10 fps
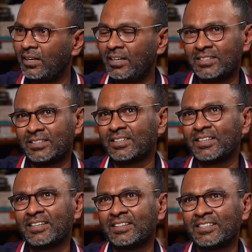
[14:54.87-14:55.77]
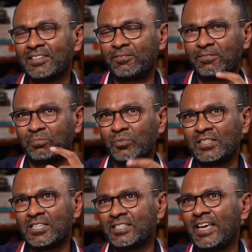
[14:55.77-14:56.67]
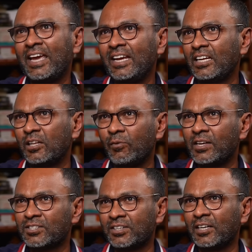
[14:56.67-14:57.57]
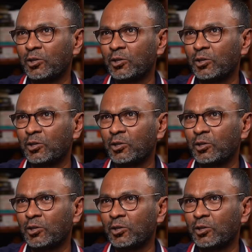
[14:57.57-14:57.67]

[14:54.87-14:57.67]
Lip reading: It's a saying in the West, right?